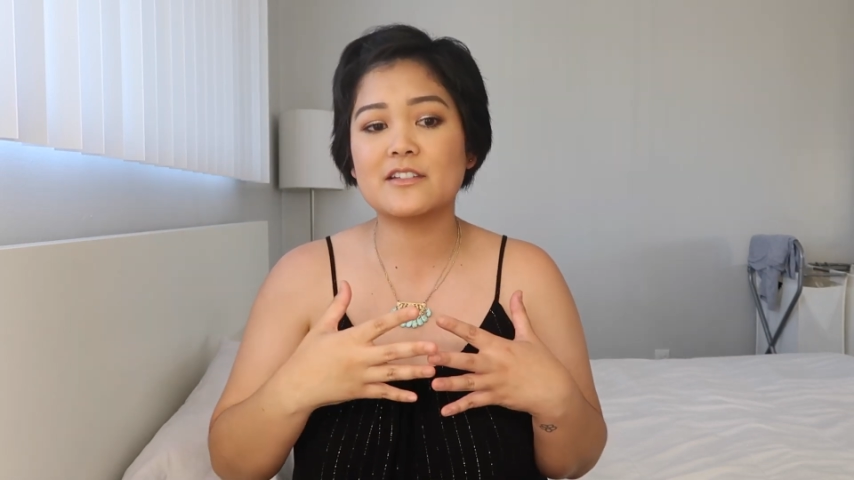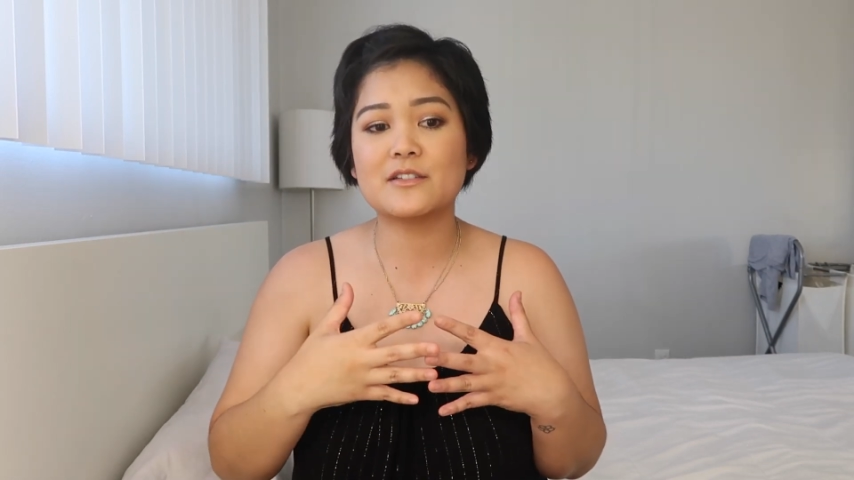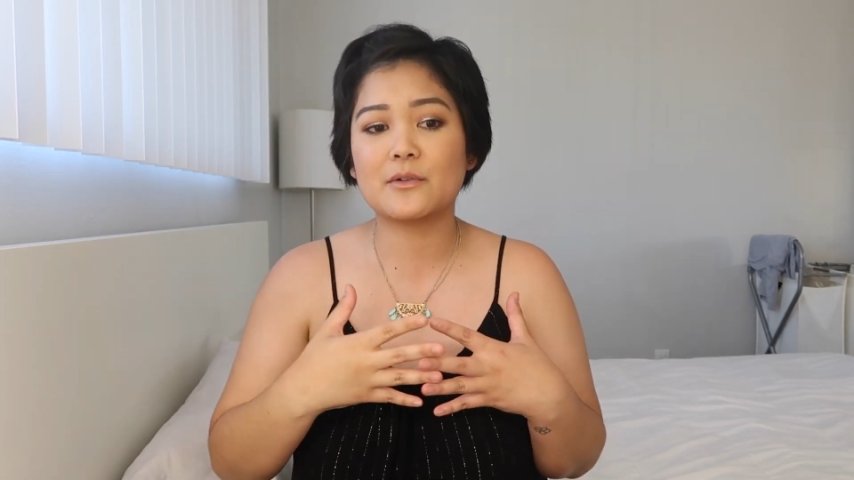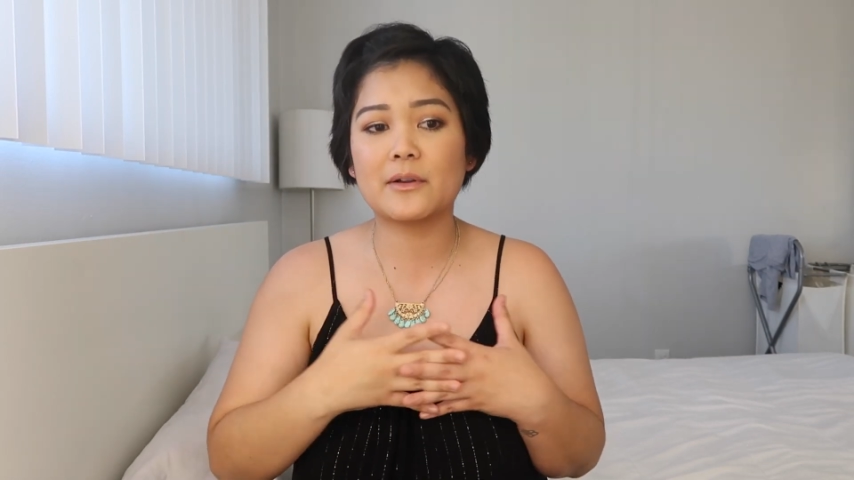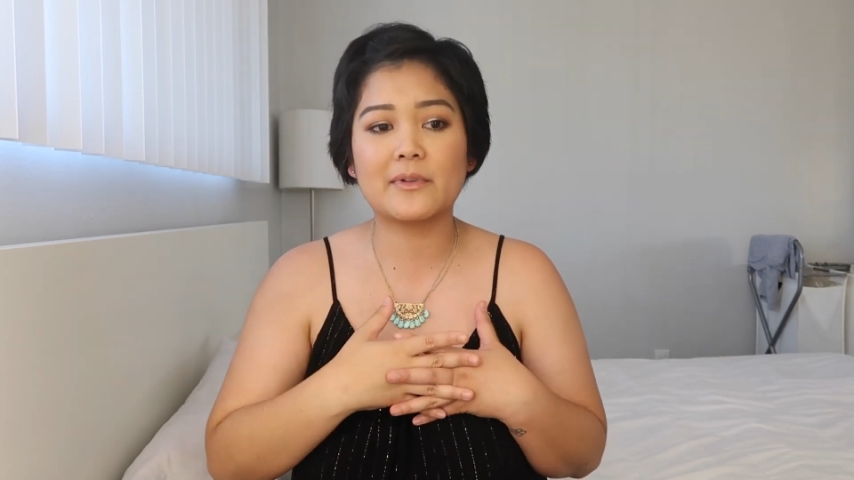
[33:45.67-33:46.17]

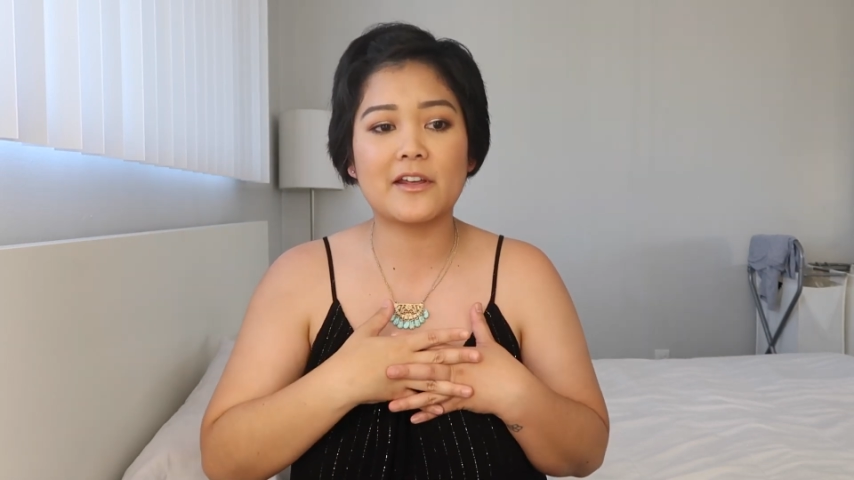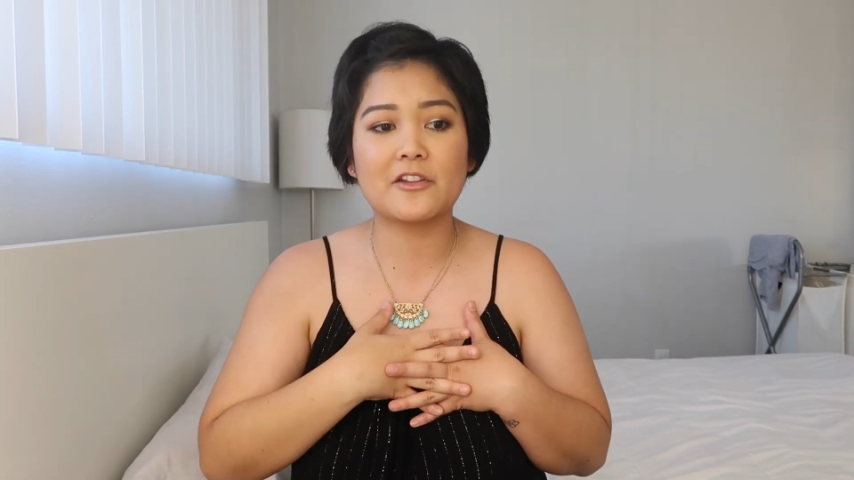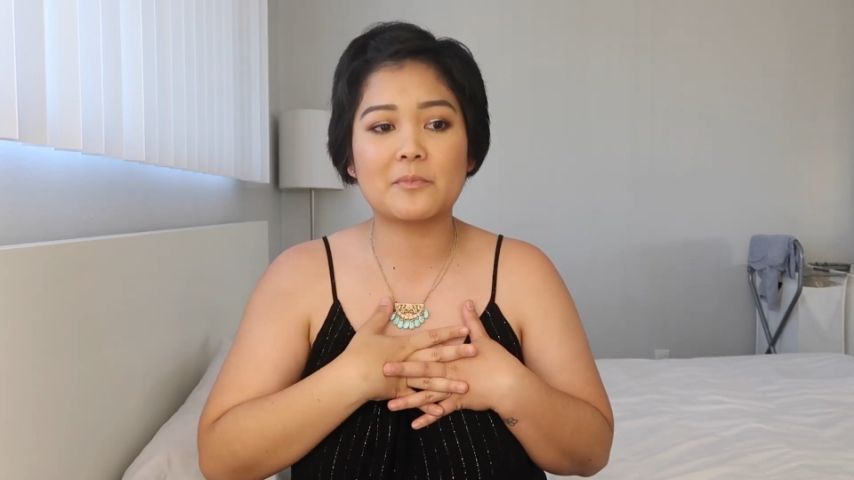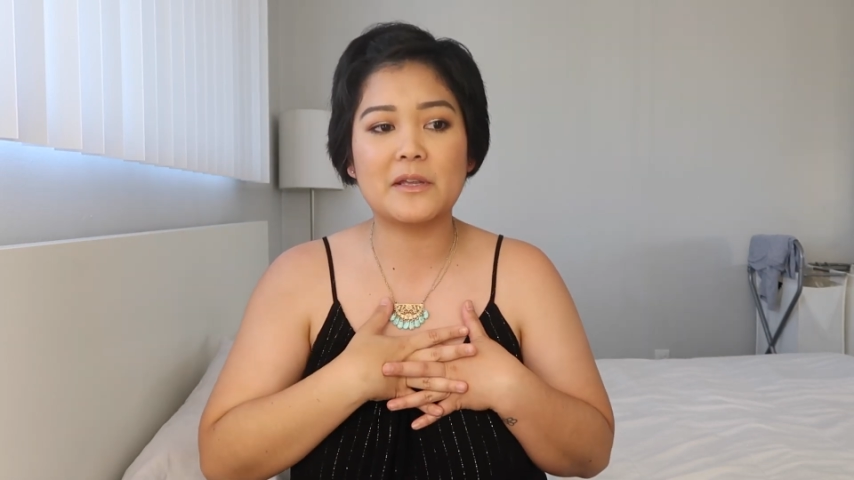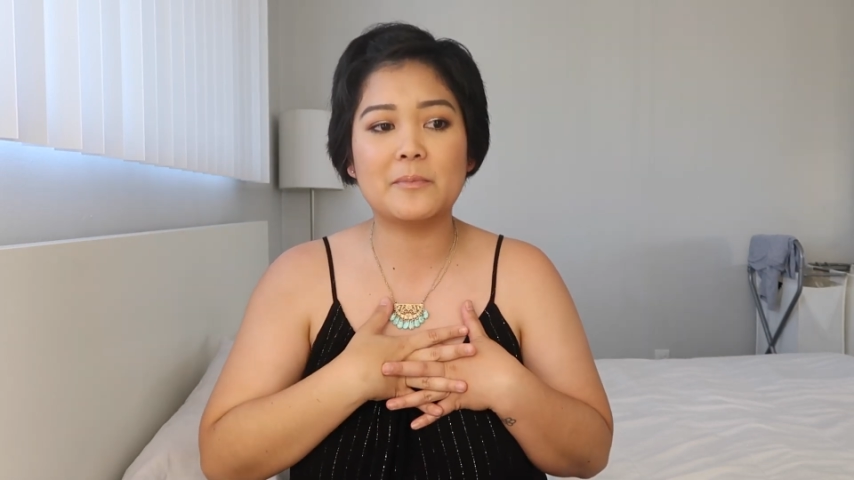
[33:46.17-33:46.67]
this story with
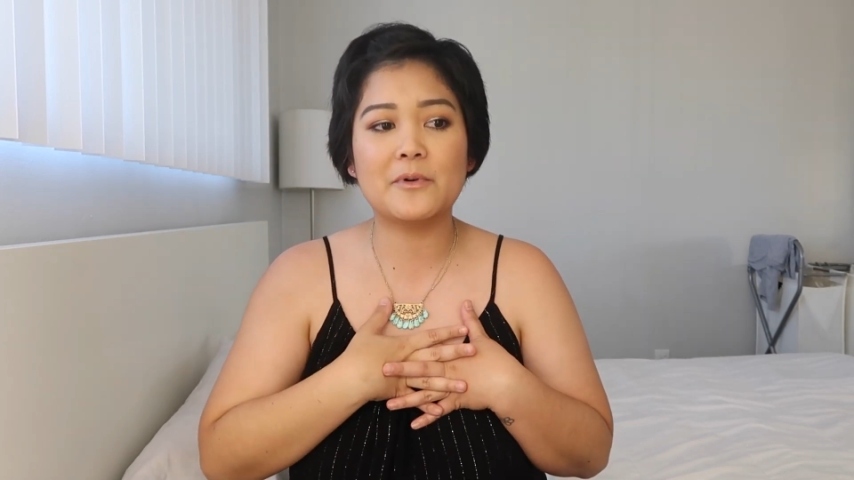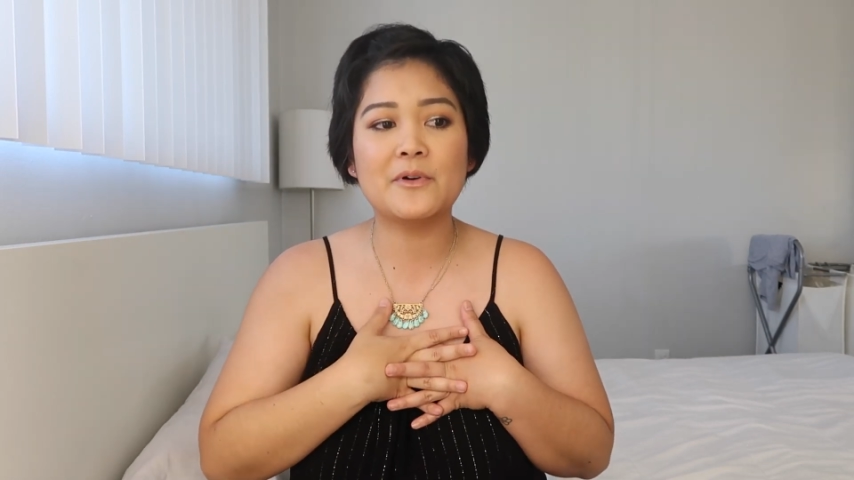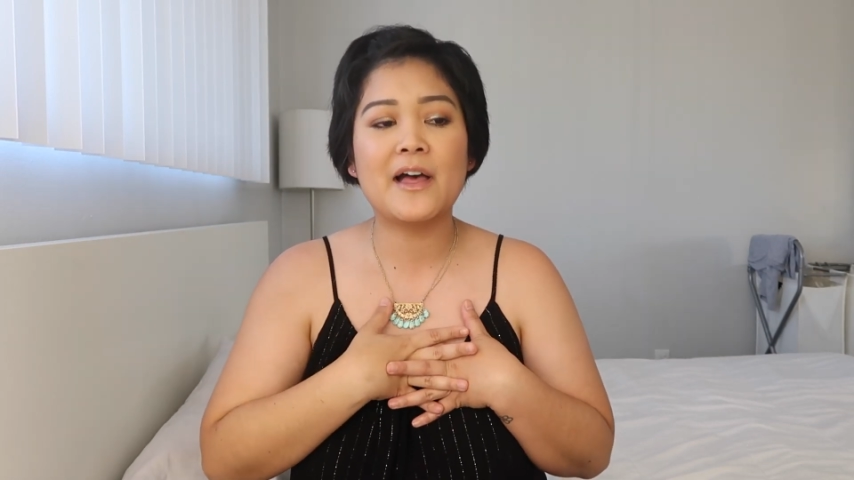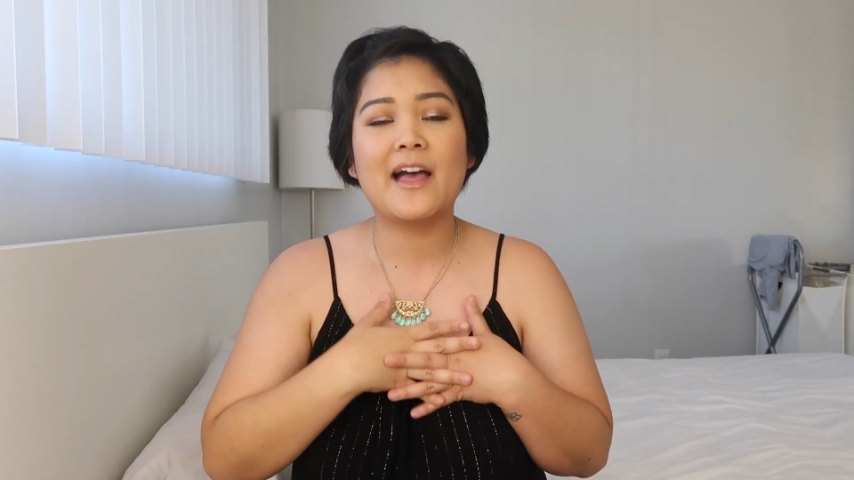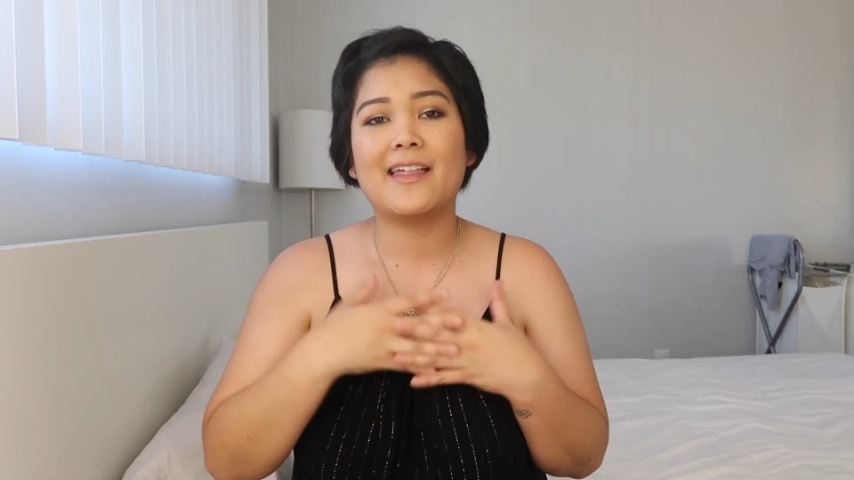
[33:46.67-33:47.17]
other
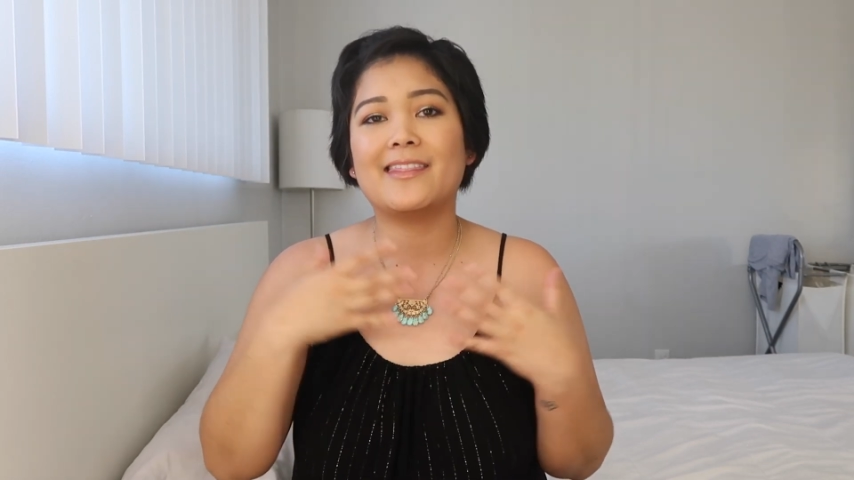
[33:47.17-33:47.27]
people,